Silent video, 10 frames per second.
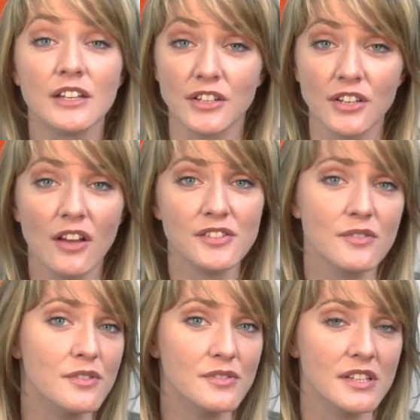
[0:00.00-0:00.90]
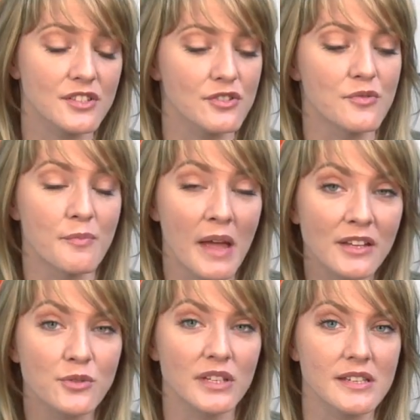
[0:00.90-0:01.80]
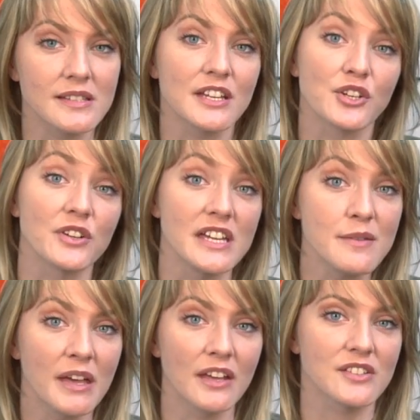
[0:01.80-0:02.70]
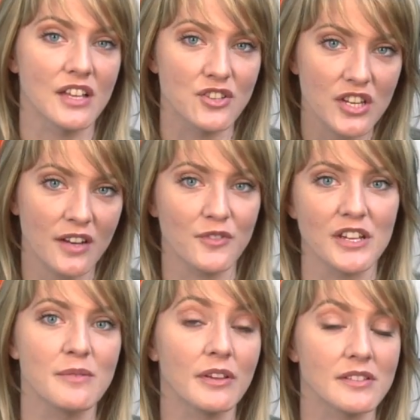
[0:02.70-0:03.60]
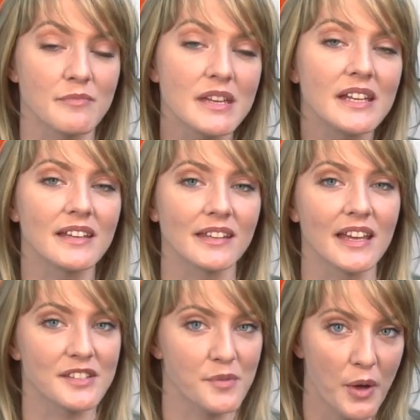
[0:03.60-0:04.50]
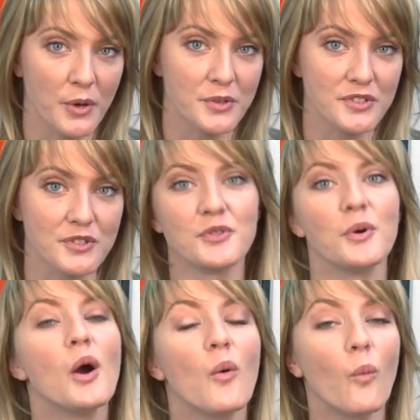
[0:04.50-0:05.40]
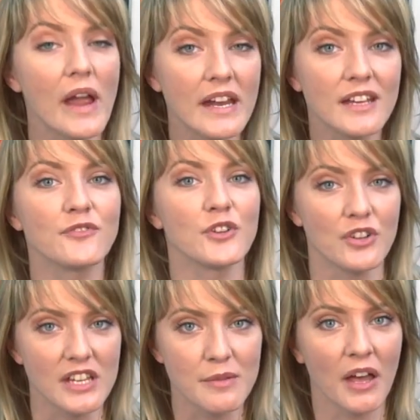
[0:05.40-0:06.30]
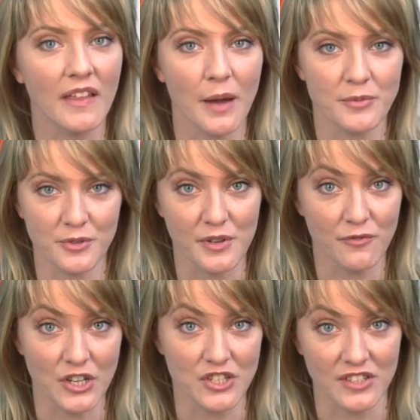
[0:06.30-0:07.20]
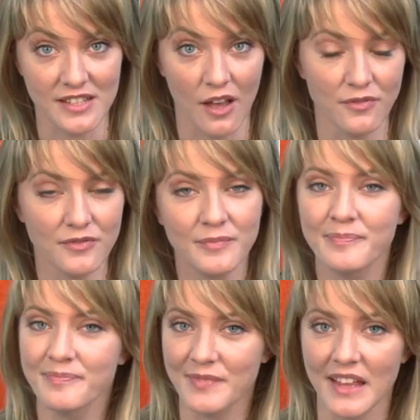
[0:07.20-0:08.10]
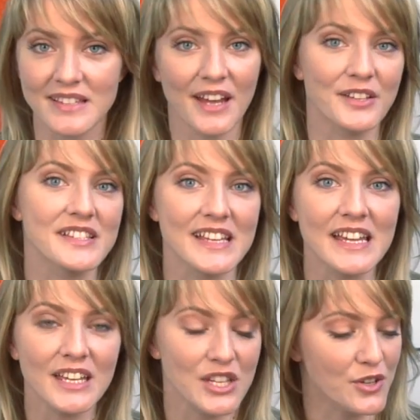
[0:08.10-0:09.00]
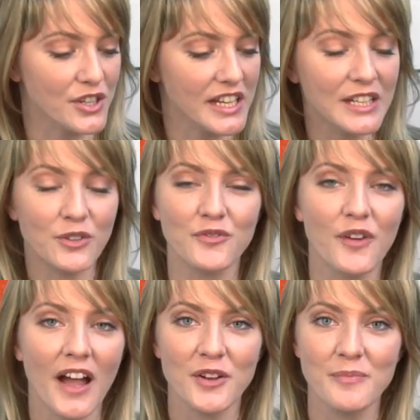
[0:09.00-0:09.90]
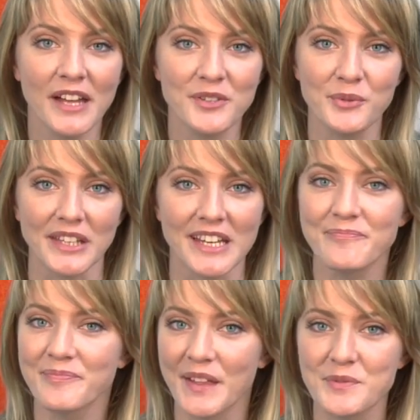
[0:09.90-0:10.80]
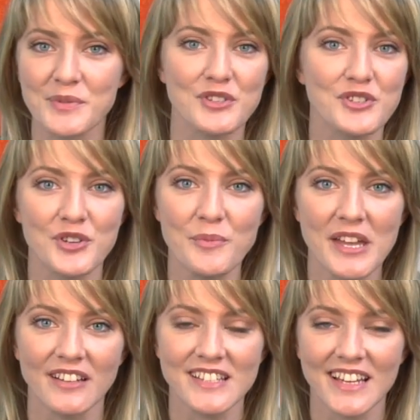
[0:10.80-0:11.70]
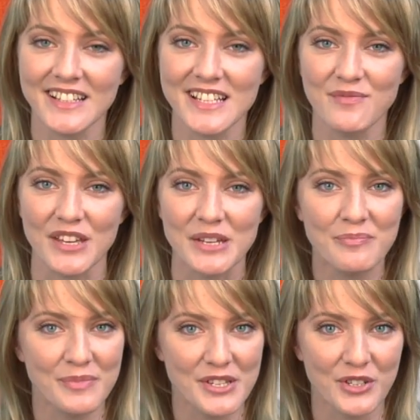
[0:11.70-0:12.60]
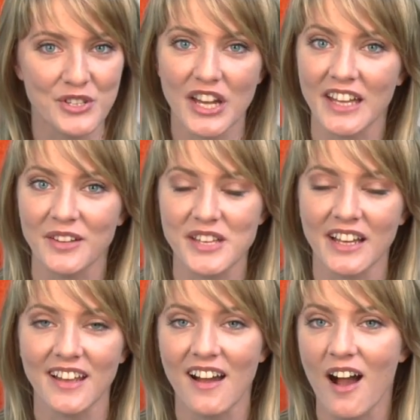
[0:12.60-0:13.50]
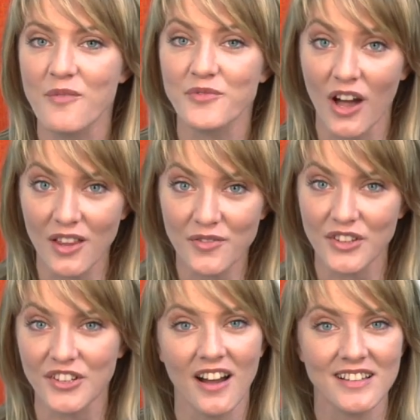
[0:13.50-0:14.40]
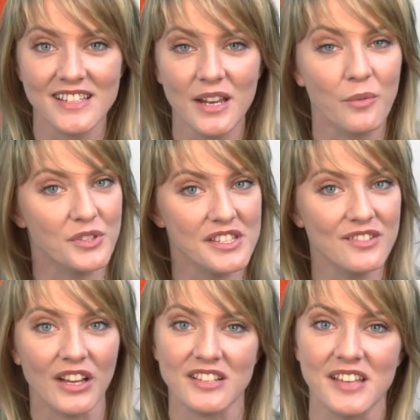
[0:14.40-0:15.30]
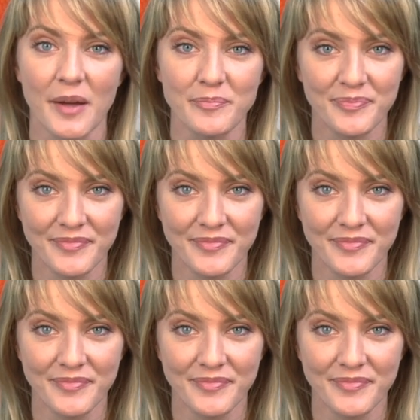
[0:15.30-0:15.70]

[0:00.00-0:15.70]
You can also use it to manually sync your emails and check for emails immediately as opposed to waiting for your email app to refresh itself. And that's how to sync your Kindle Fire manually. That's been Just Show Me on Tecca T V. Be sure to check out Tecca dot com for all of our other content, and we'll see you next time.